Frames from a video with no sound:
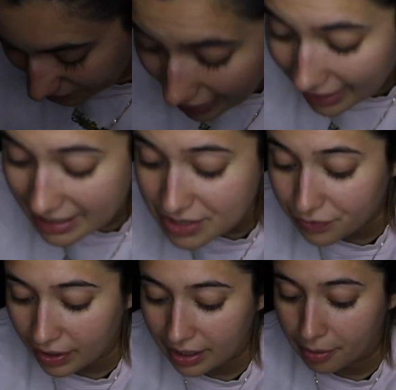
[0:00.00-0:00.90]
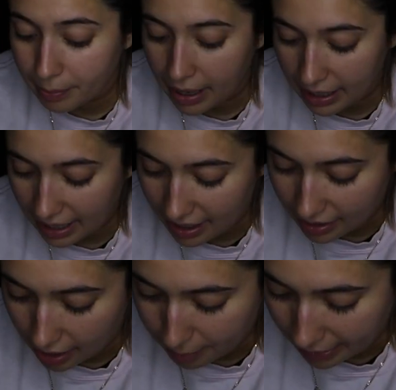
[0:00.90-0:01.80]
And it is written by a
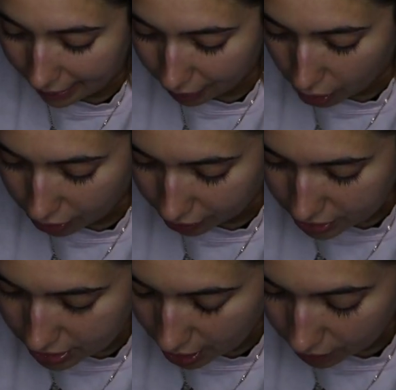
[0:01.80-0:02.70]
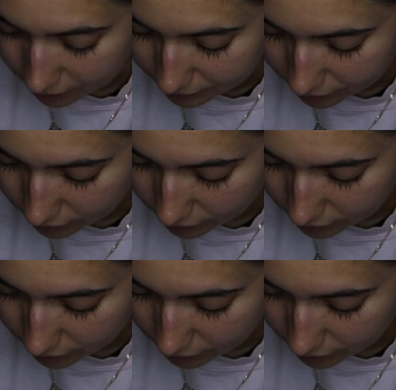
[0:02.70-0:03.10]
non-binary author. So